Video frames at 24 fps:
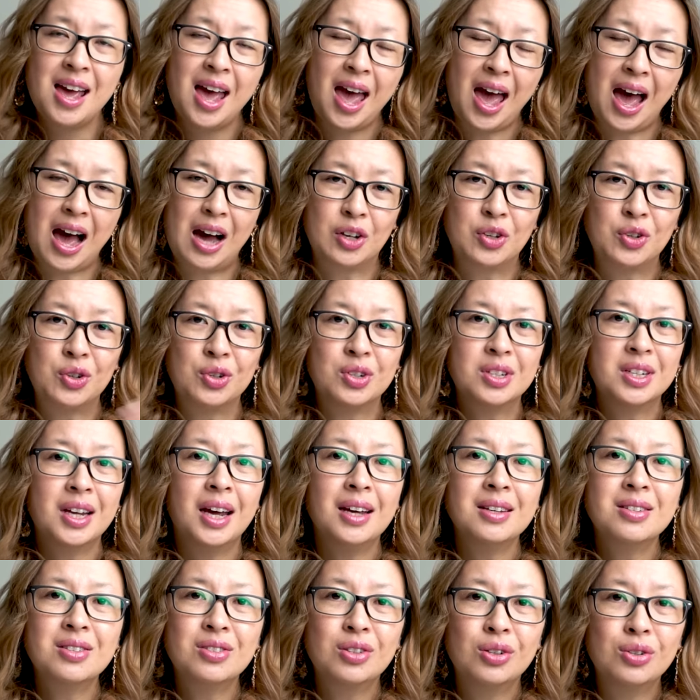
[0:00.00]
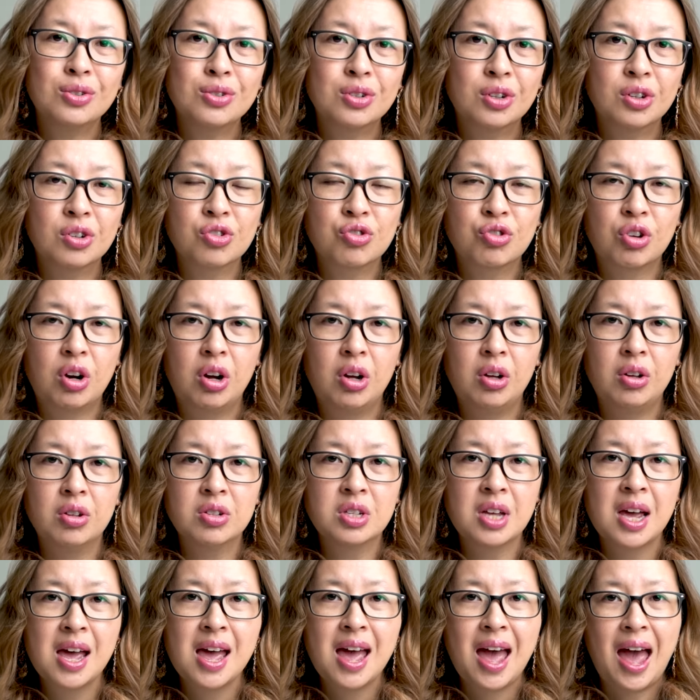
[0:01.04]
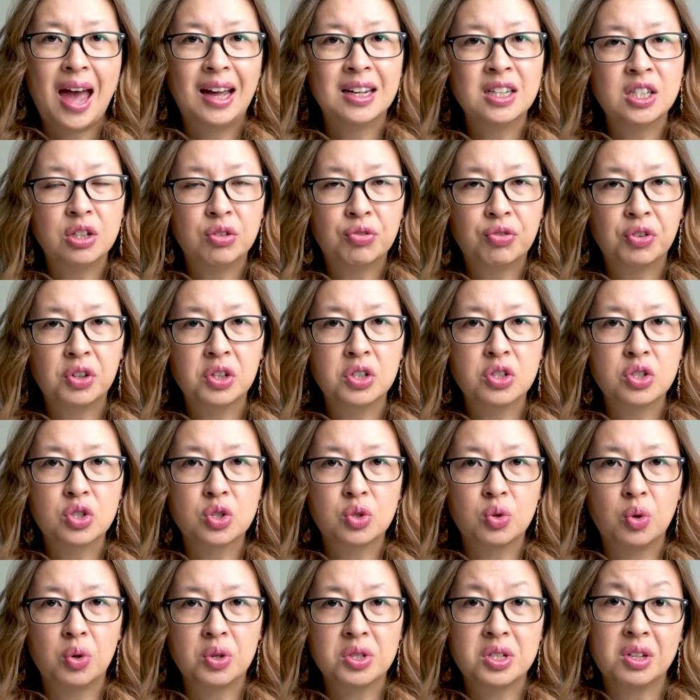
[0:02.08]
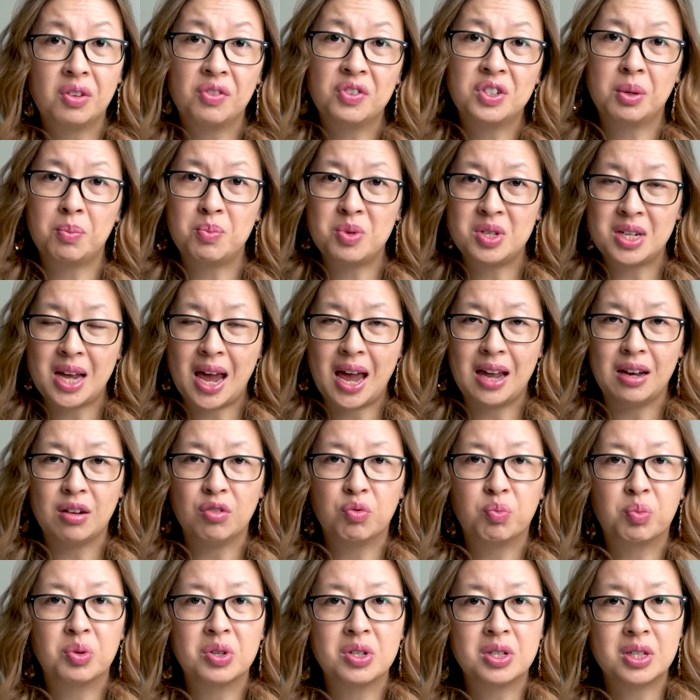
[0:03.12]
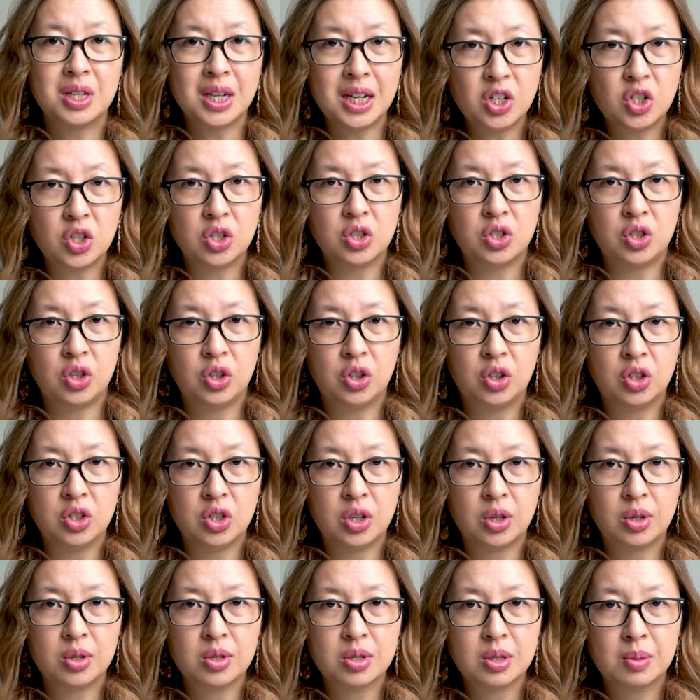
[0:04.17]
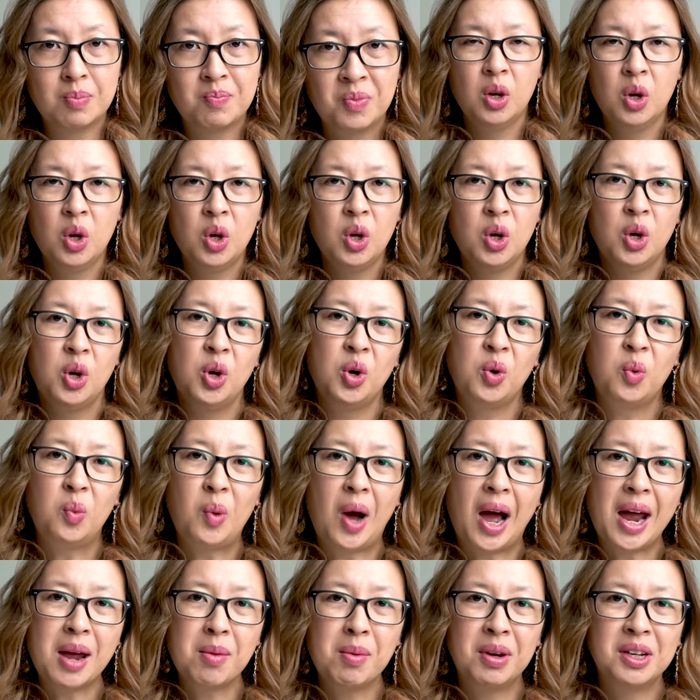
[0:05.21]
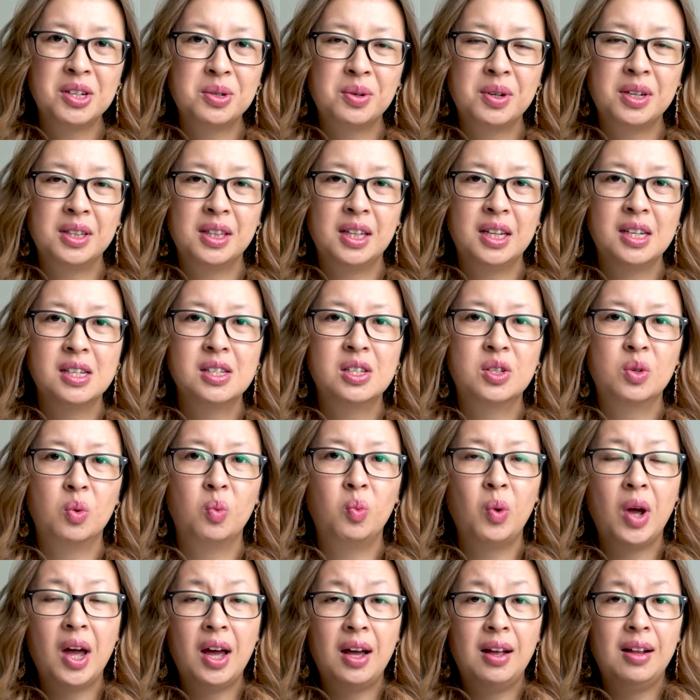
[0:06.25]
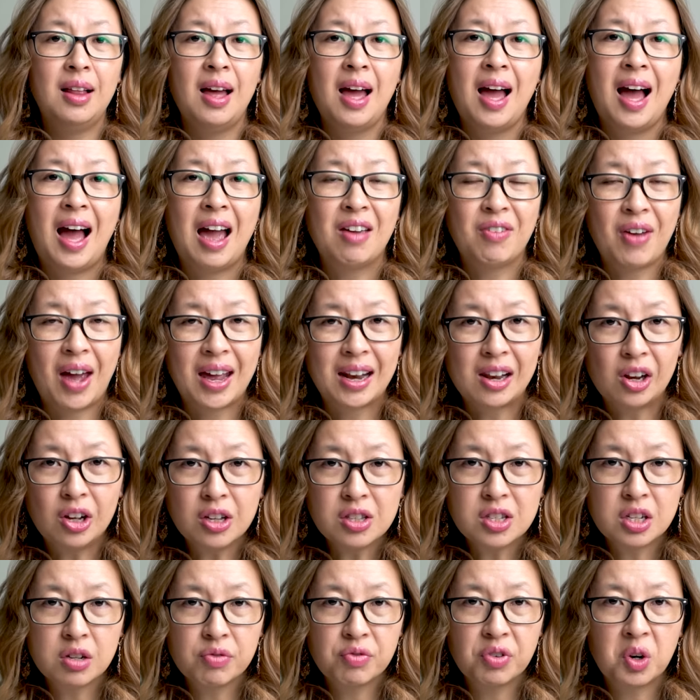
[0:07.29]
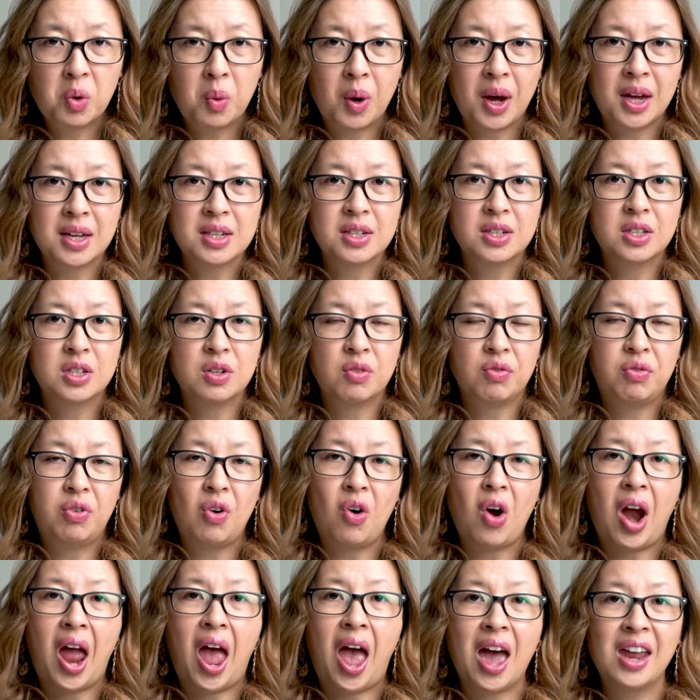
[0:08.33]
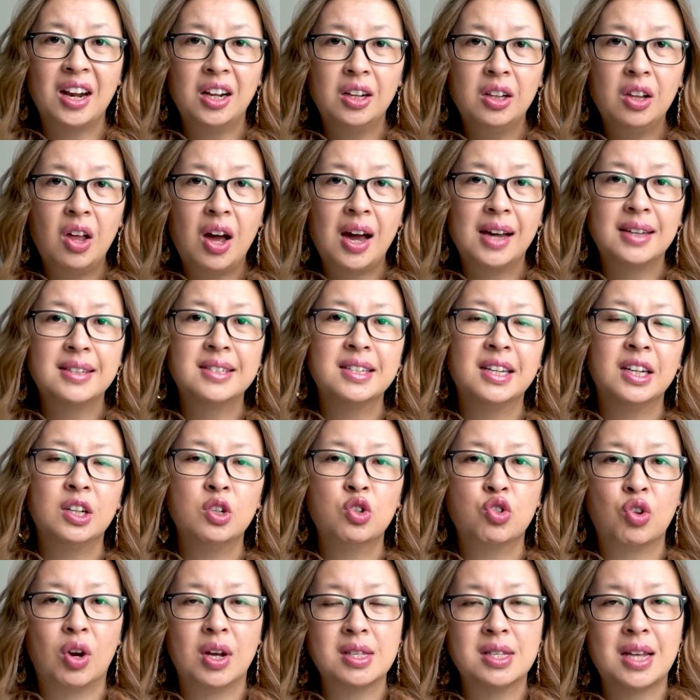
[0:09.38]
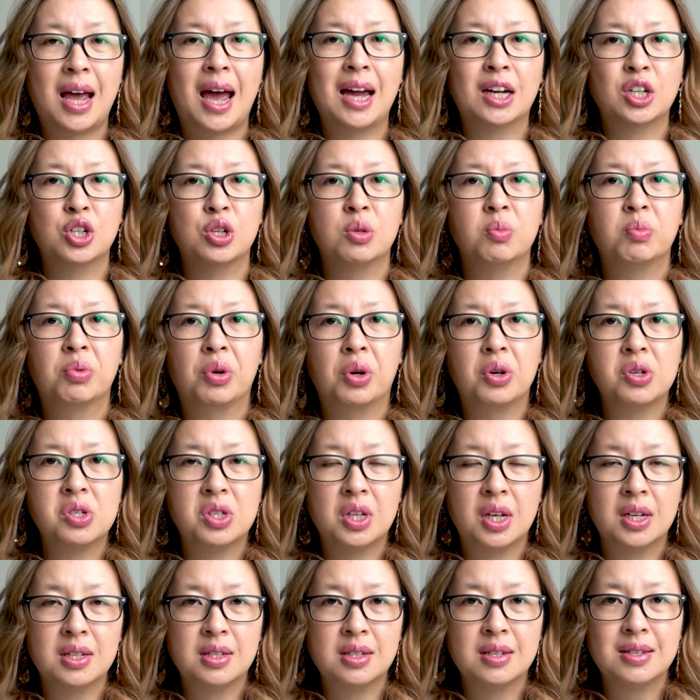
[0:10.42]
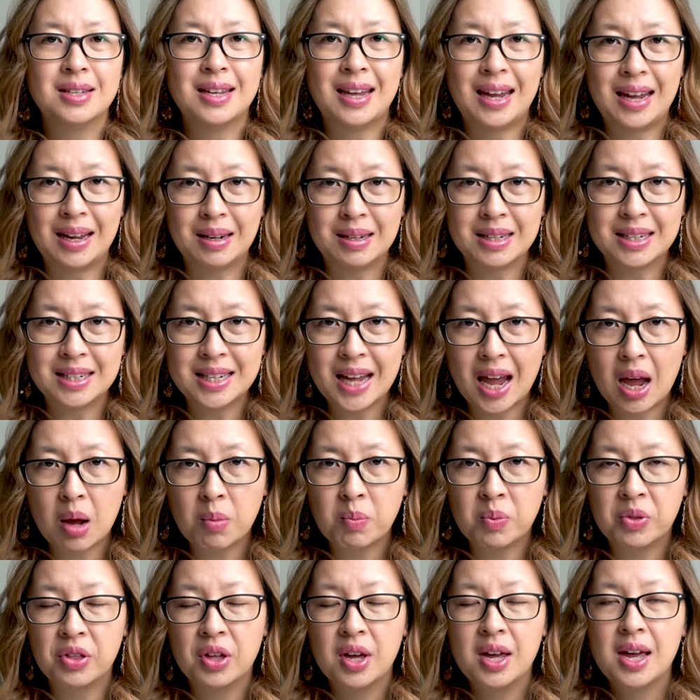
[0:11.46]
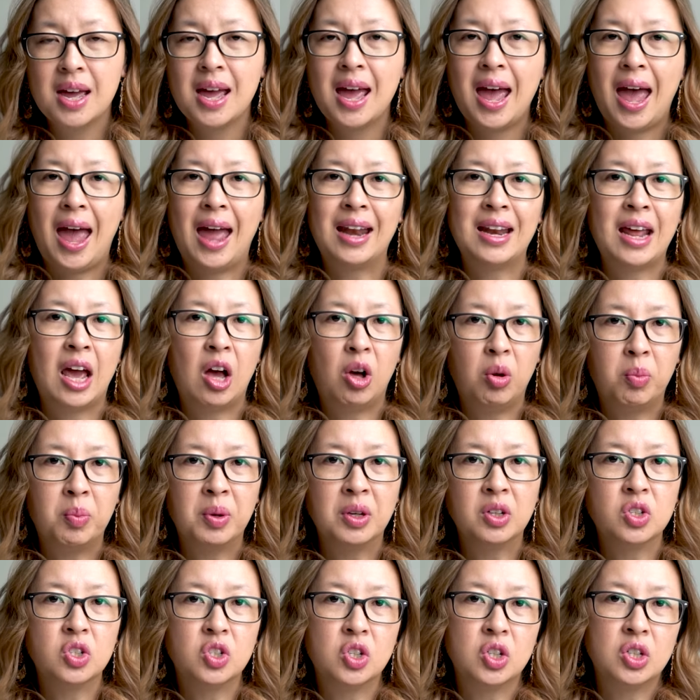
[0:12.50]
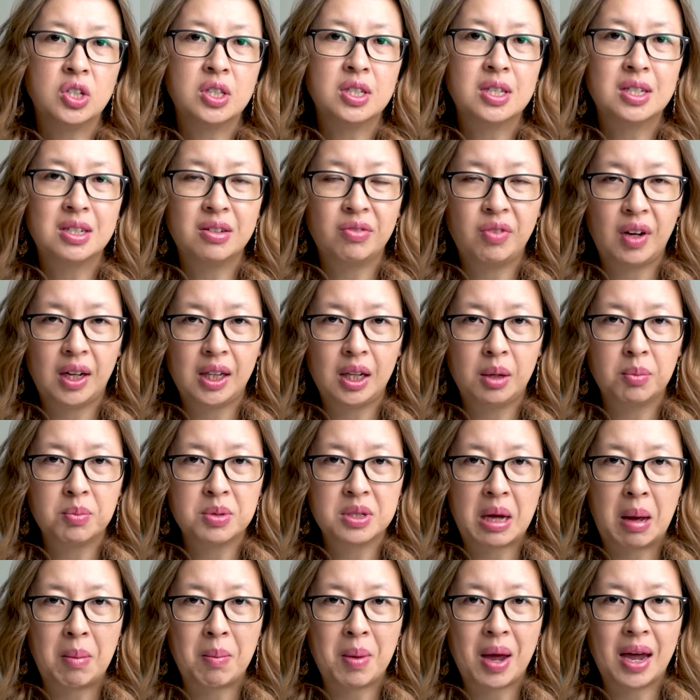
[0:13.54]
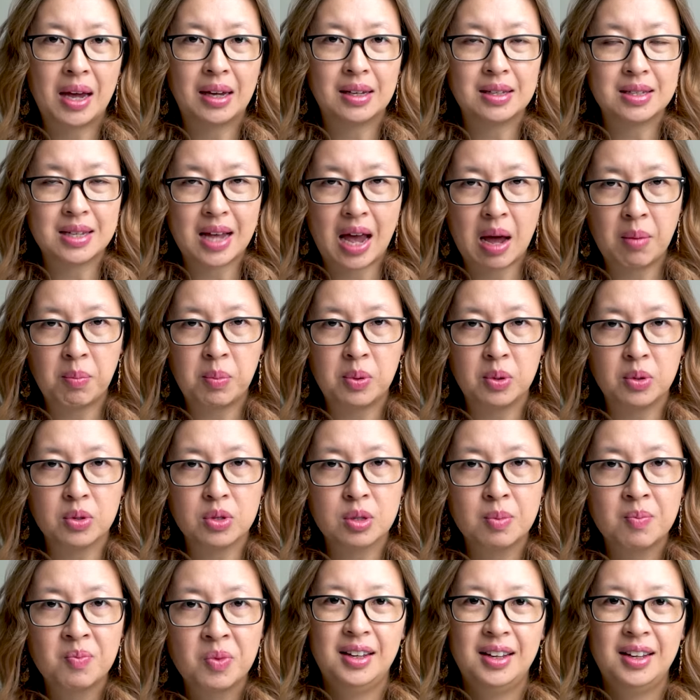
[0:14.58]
how you test those controls, and different sorts of substantive procedures you could use. Why am I doing this? Well, I've had lots of requests for analysing transaction processes in depth and helping students develop some examples.